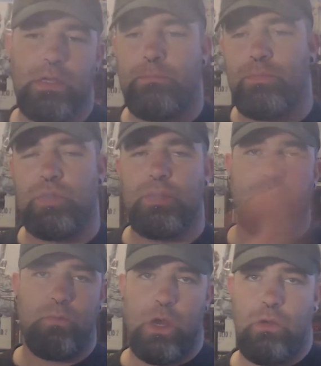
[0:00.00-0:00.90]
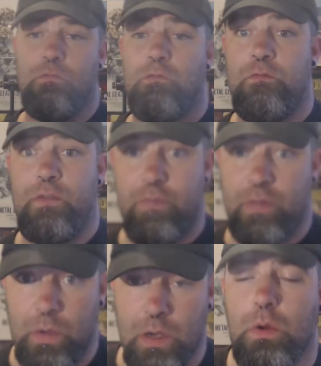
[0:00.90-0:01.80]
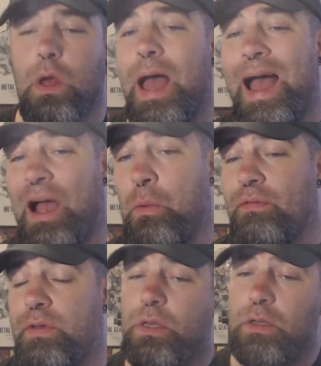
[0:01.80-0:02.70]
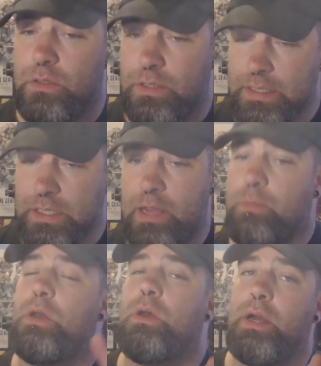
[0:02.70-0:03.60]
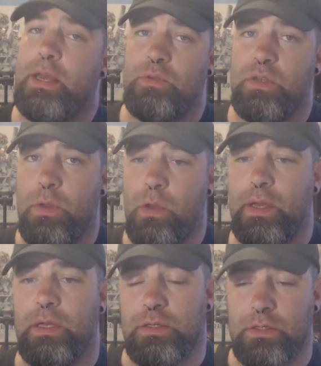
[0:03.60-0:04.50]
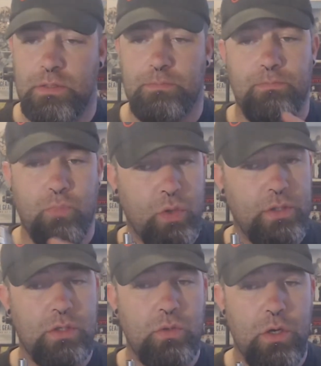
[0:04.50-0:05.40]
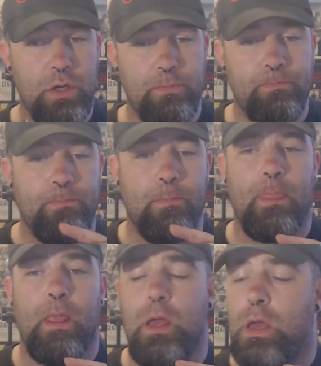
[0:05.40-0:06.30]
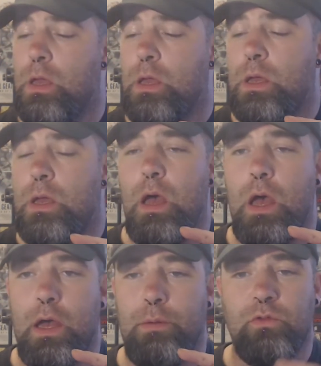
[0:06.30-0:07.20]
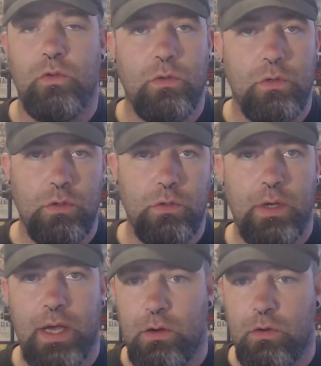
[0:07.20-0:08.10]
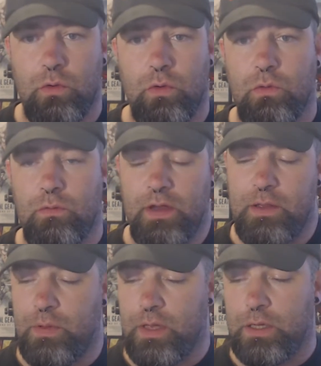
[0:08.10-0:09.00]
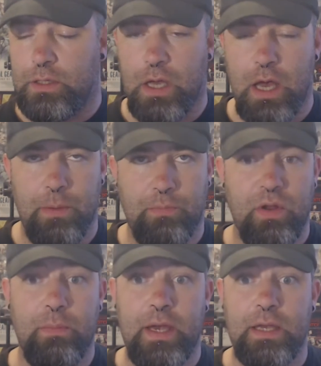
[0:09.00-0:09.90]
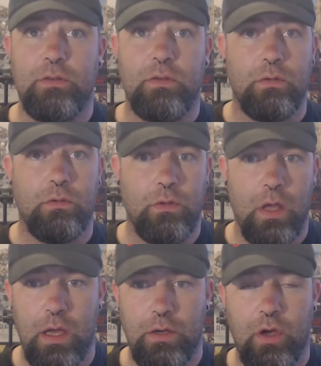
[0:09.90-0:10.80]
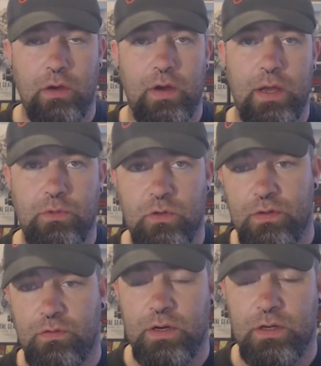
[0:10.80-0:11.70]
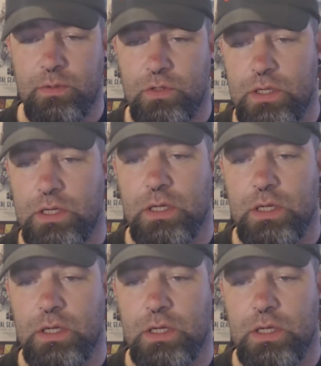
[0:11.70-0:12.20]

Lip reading: produces well, very well. However, disclaimer, I am sub-ohming. This is 0.2 ohm, dual coil, outlaw vaping, pre-made, 9-wrap, 24 AWG,